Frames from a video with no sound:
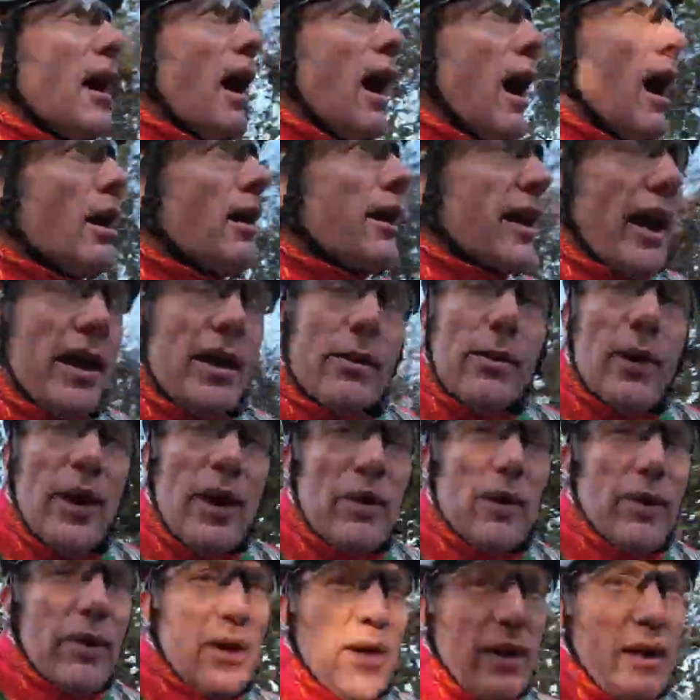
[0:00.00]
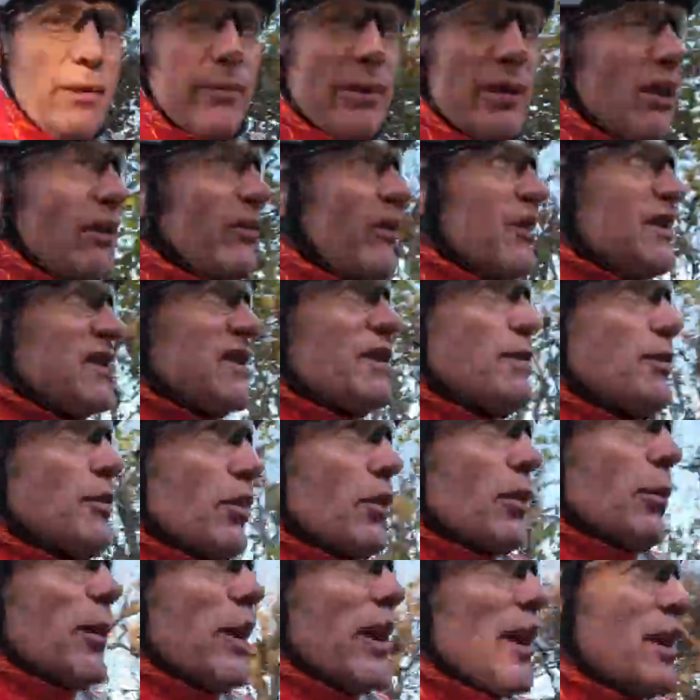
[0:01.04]
Okay, well, I mean, if he's still
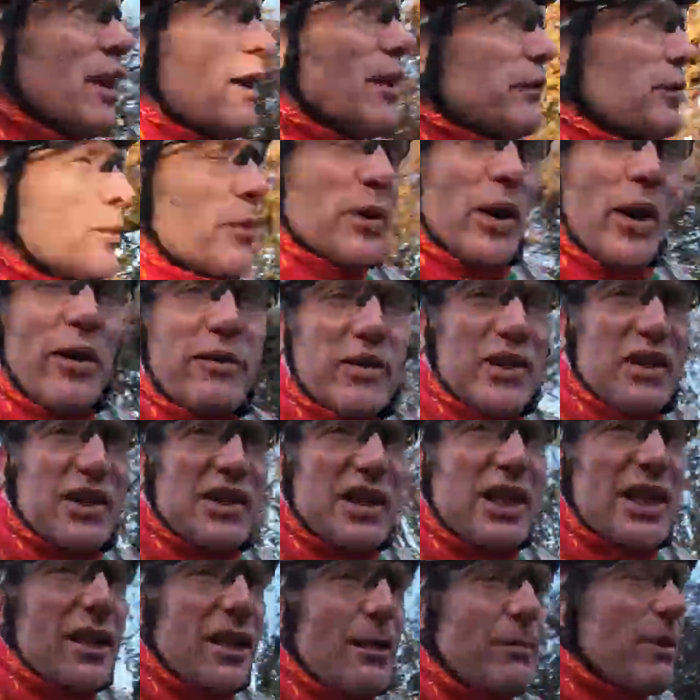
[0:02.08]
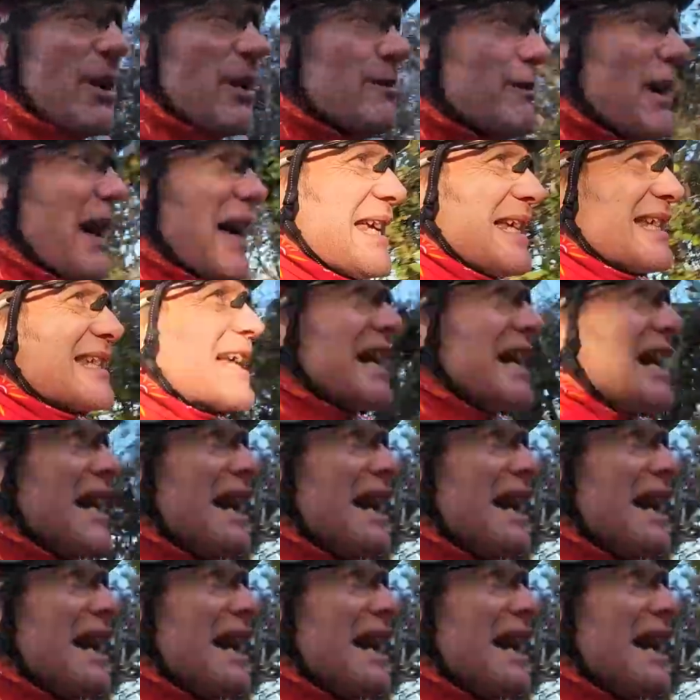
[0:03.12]
got a wheel after what I've just seen, I'll be amazed.